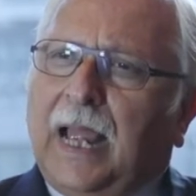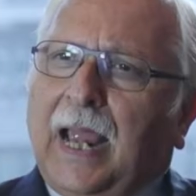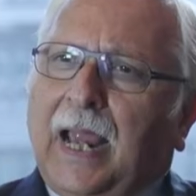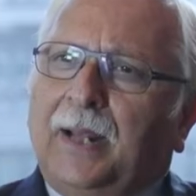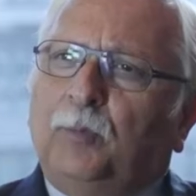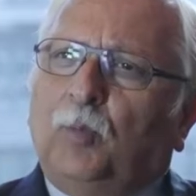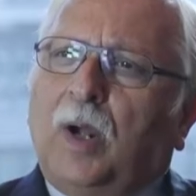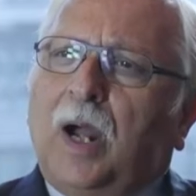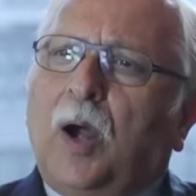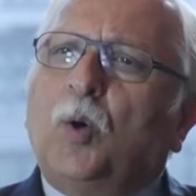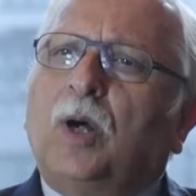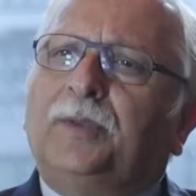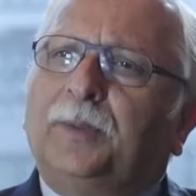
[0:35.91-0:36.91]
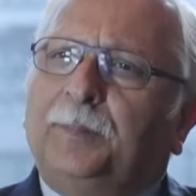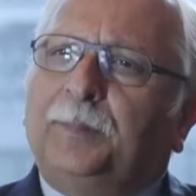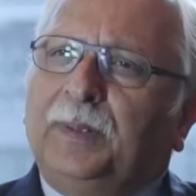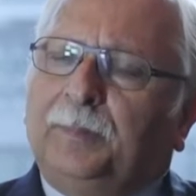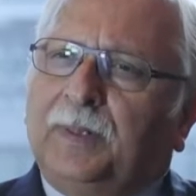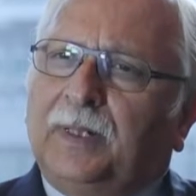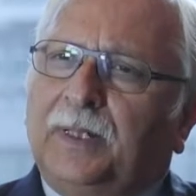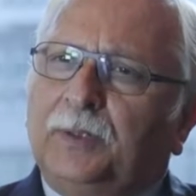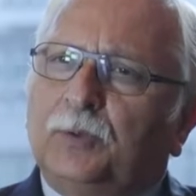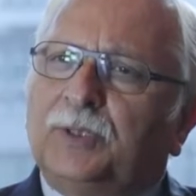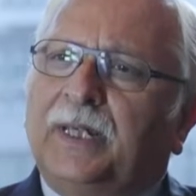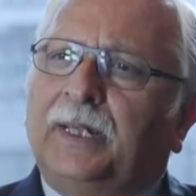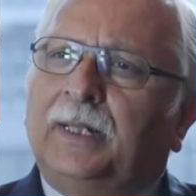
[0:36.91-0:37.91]
and how other people are
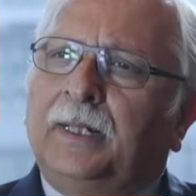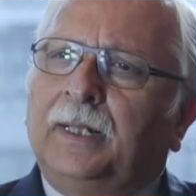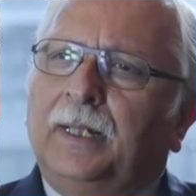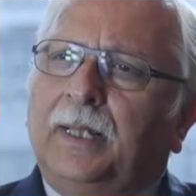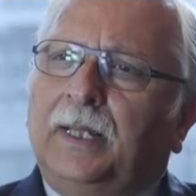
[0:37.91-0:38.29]
using